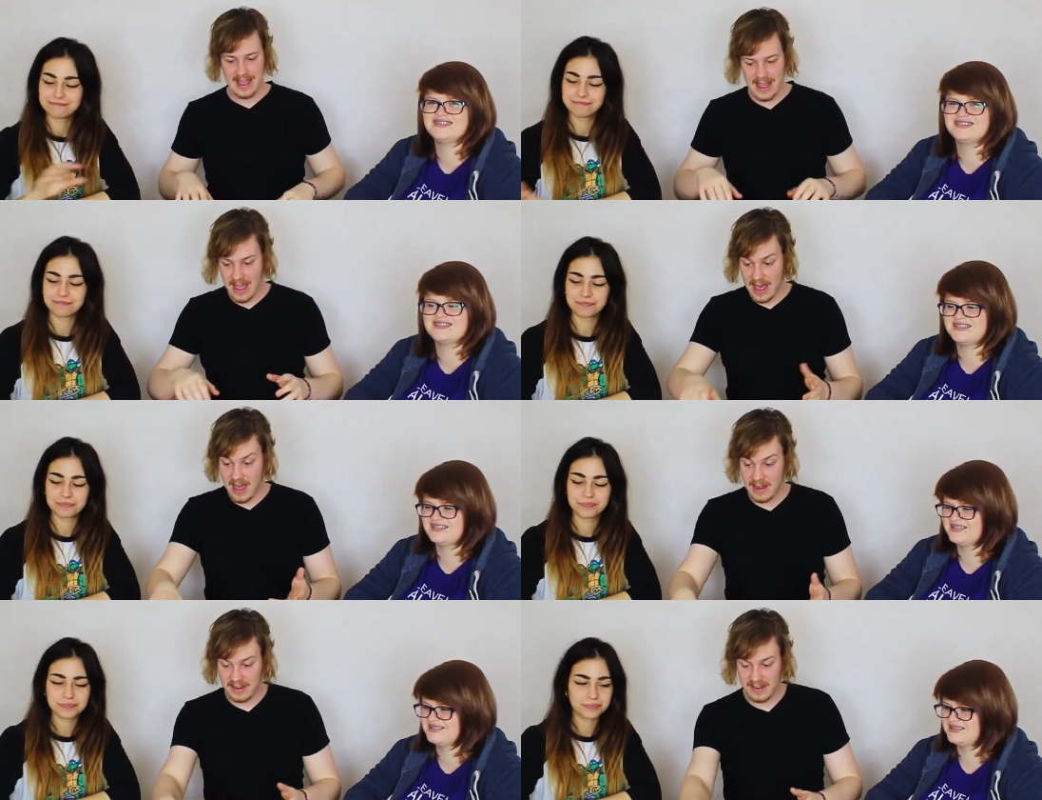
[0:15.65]

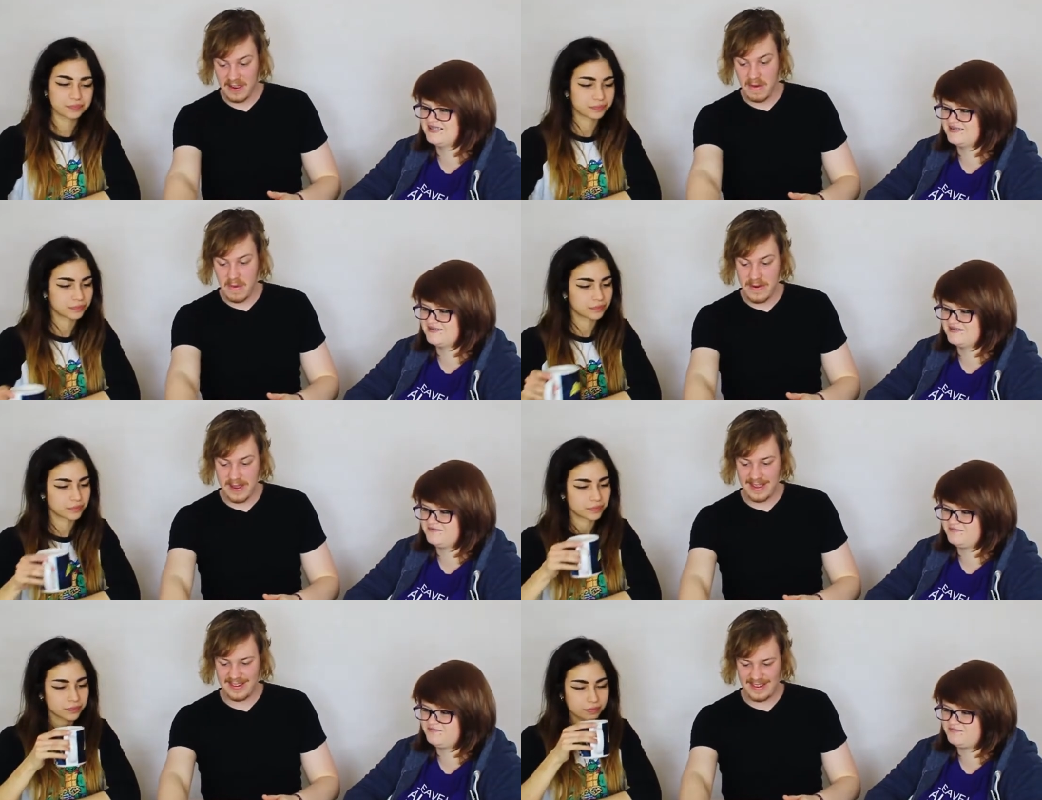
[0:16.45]
Speaker 1: And we'll
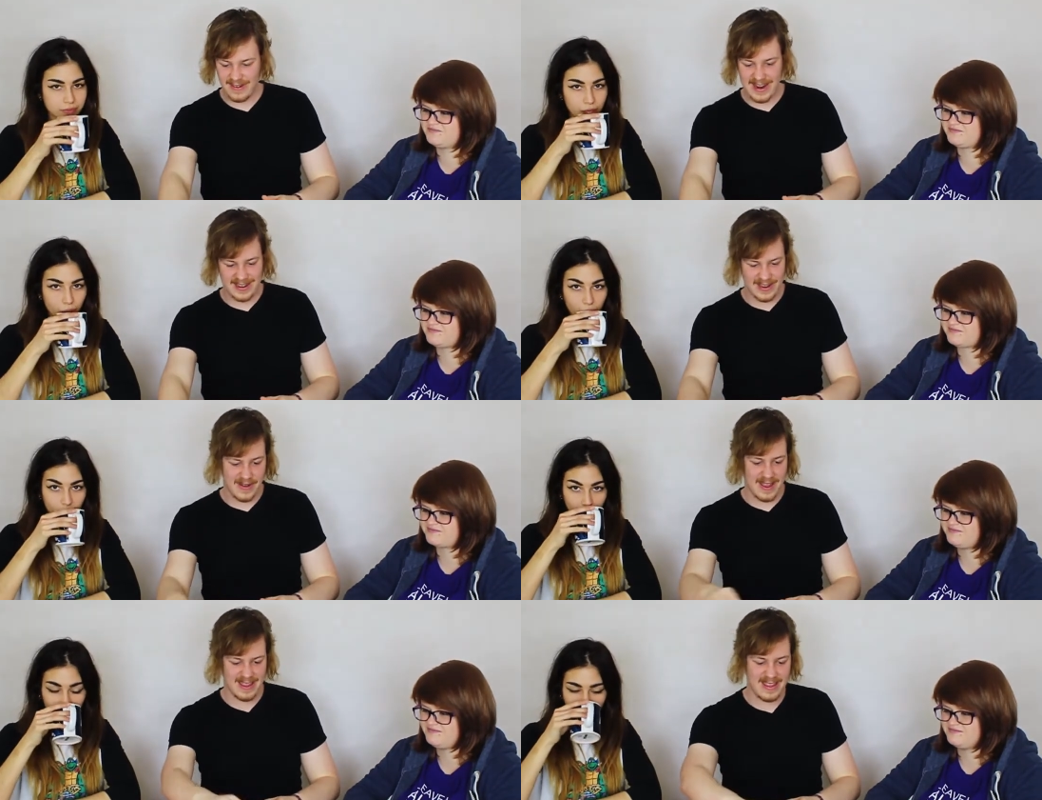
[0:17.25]
get straight to
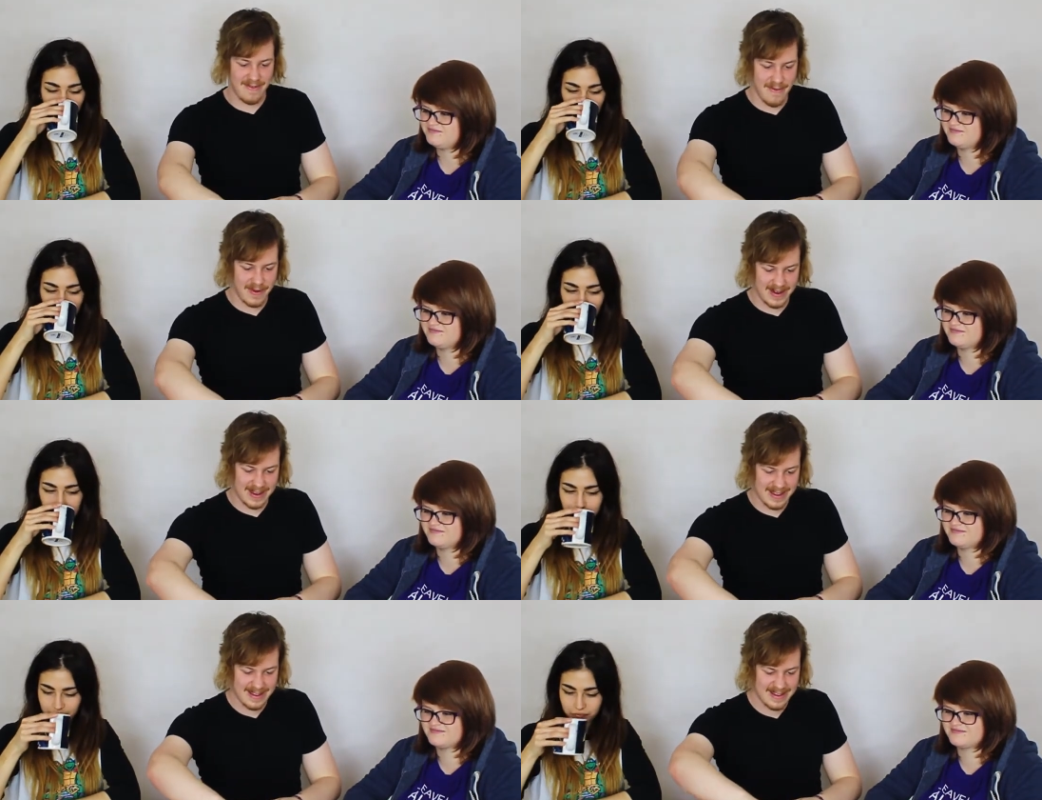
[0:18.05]
it,
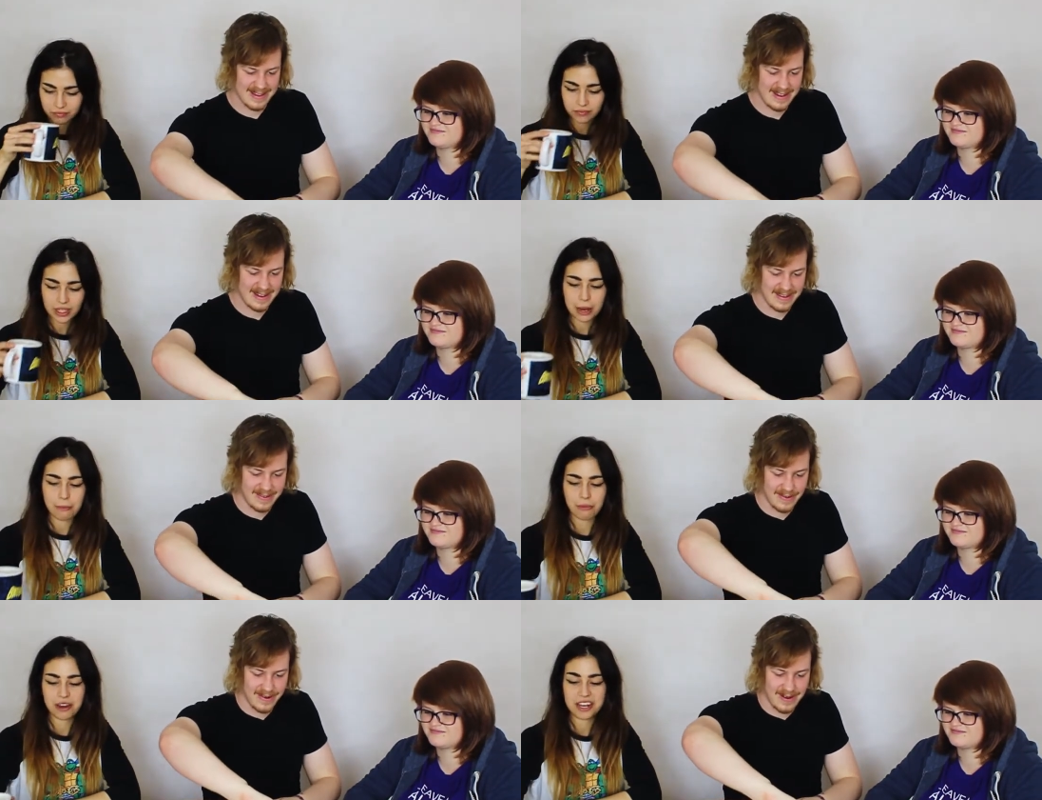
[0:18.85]
everybody. Let's
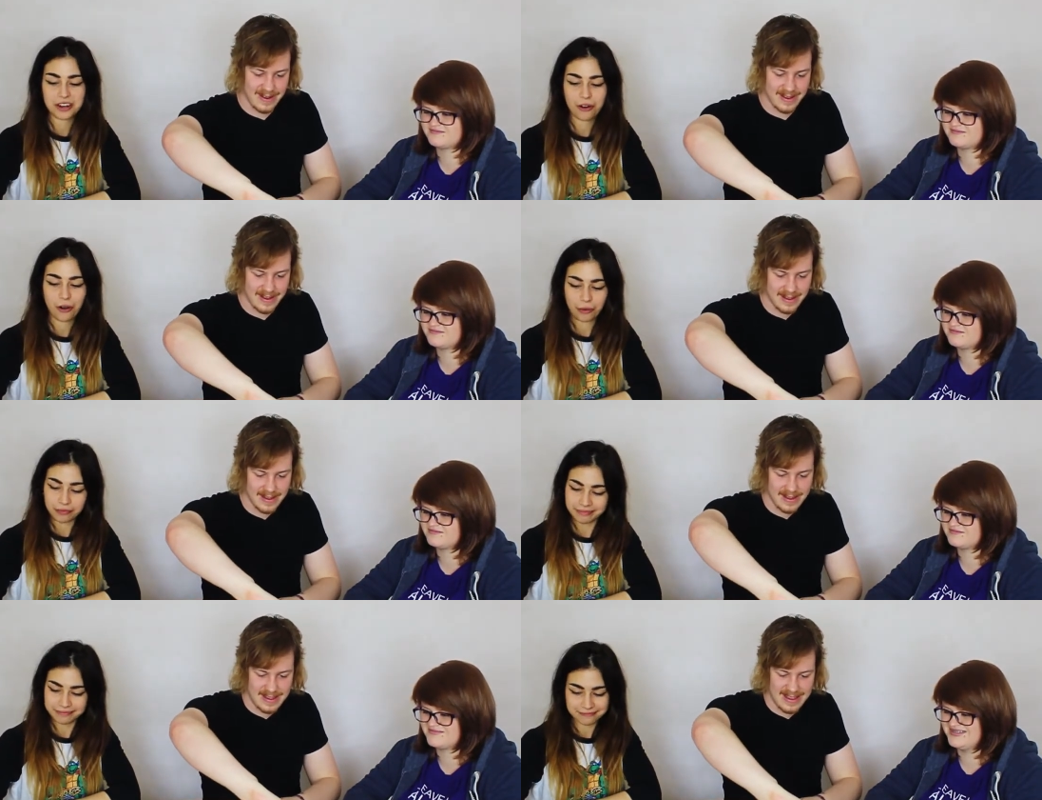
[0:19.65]
draw Bring it on.
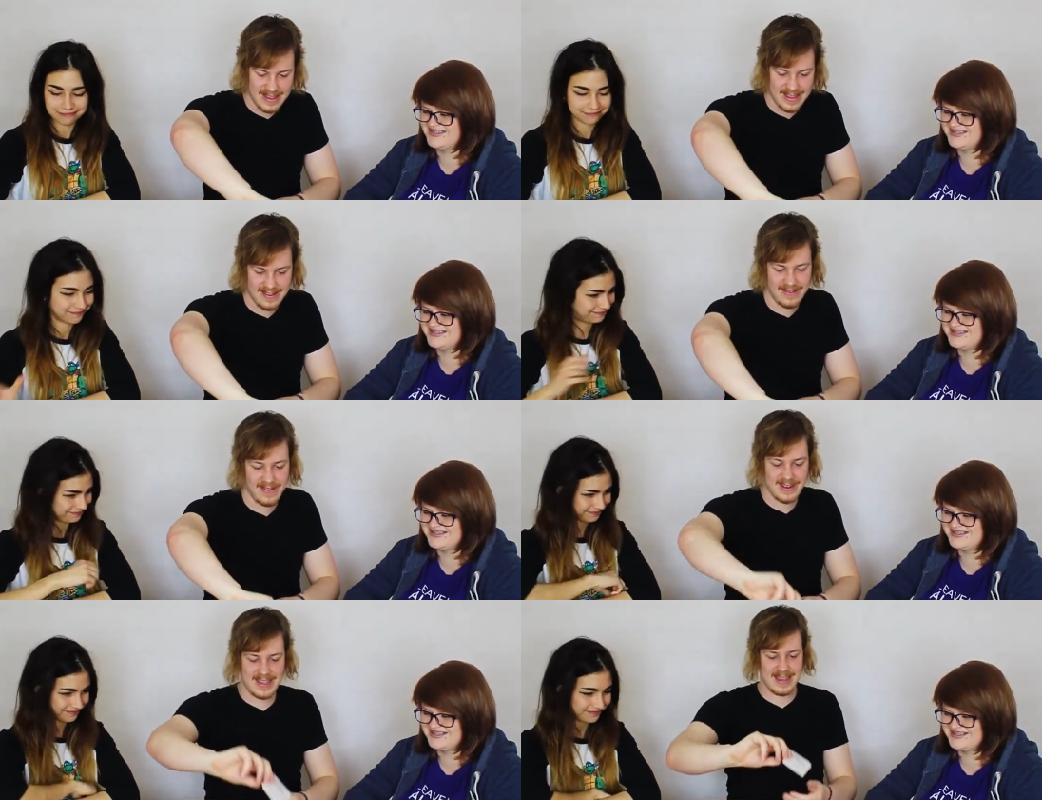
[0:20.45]
Let's draw
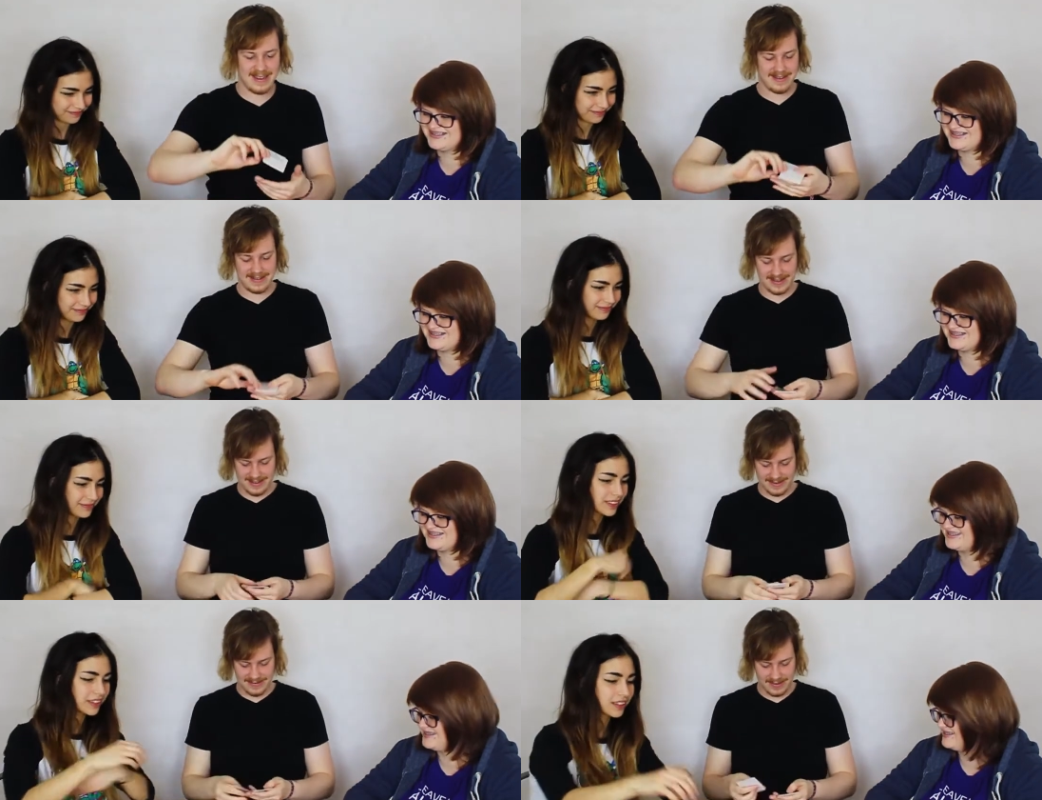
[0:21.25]
our ten
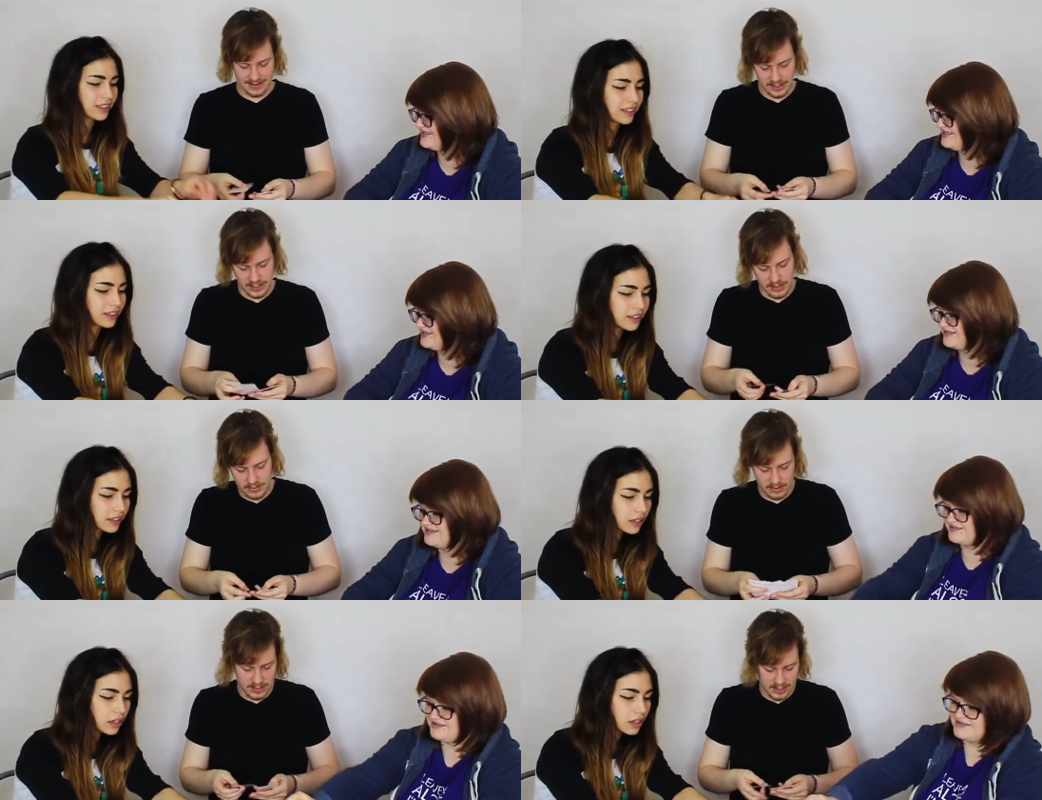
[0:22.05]
cards. One, two,
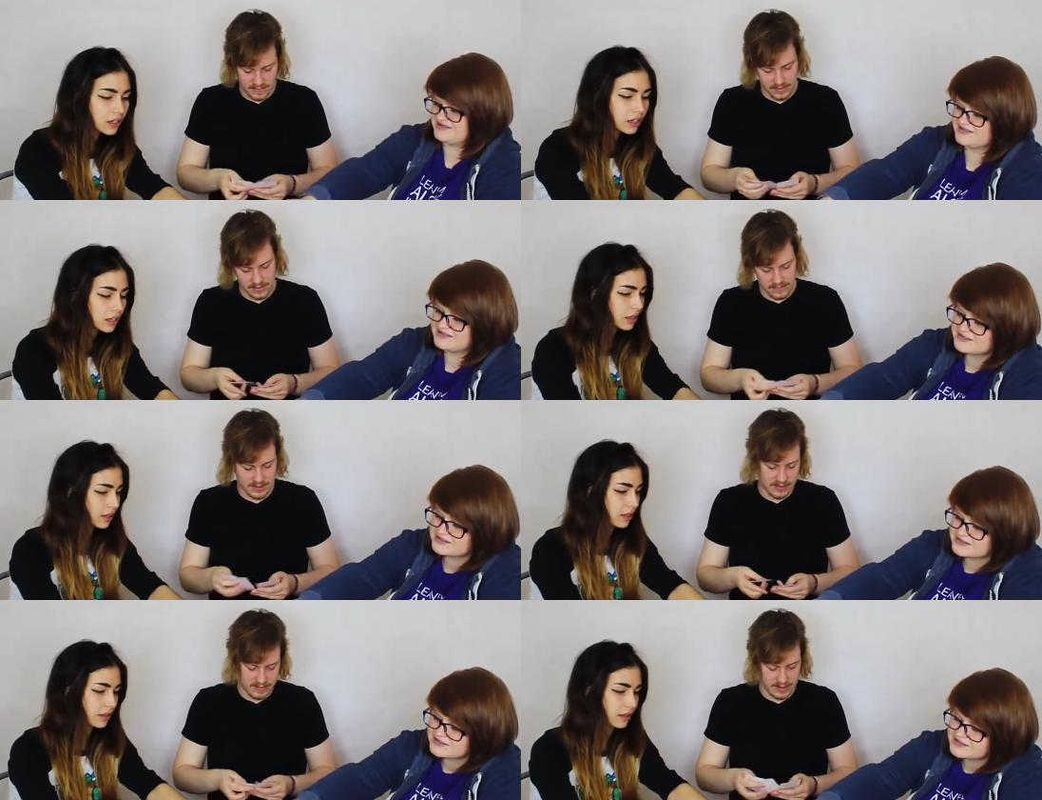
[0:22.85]
three, four,
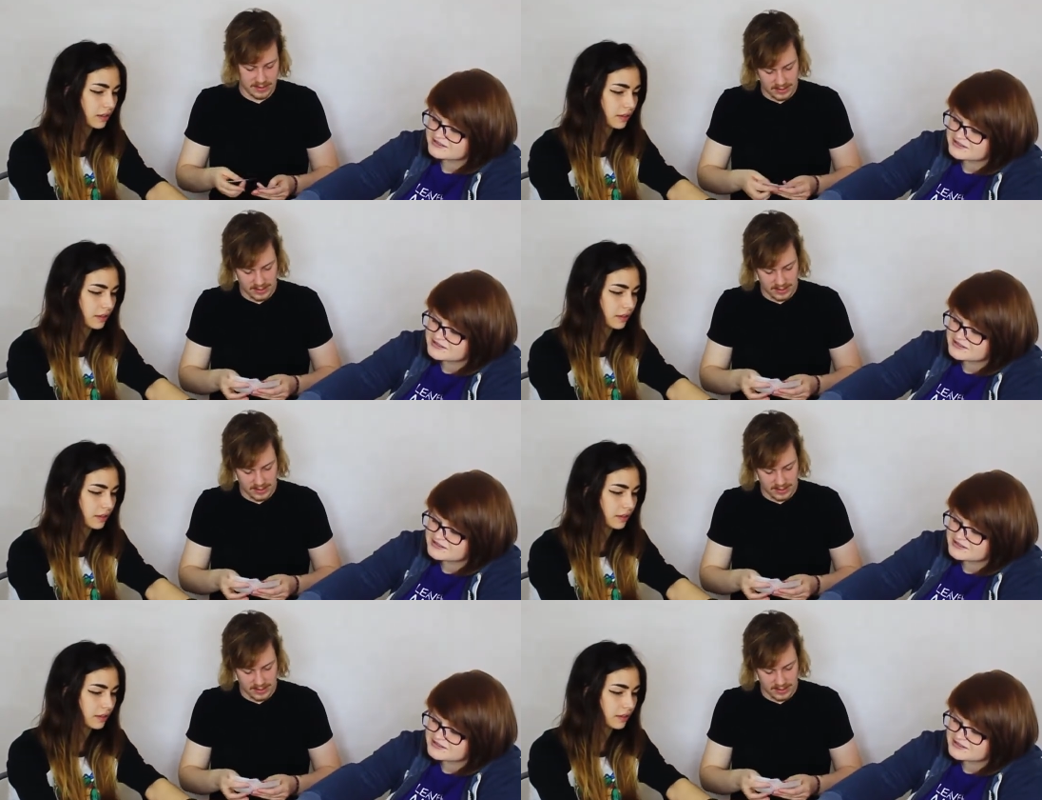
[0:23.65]
five, six,